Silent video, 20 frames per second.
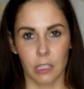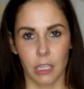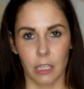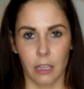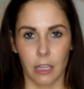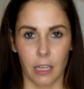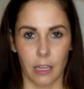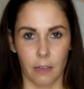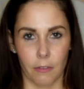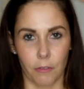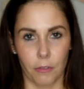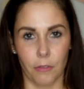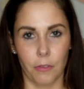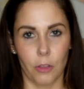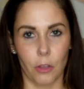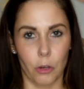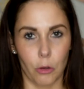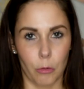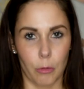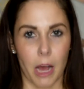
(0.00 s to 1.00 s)
Like they have
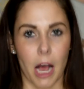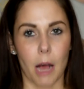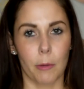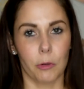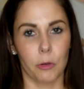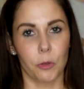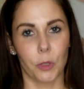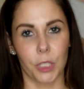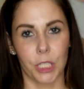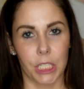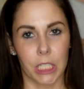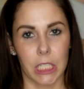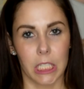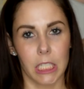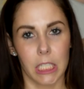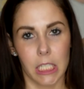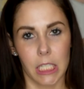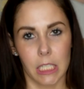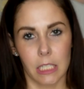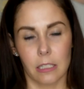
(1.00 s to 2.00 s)
the Obama
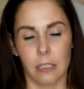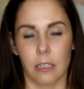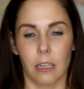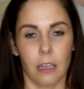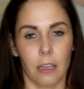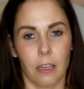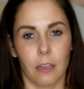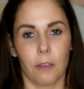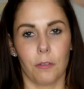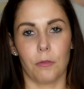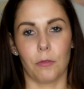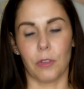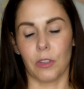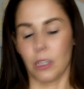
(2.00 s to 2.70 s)
ones and stuff.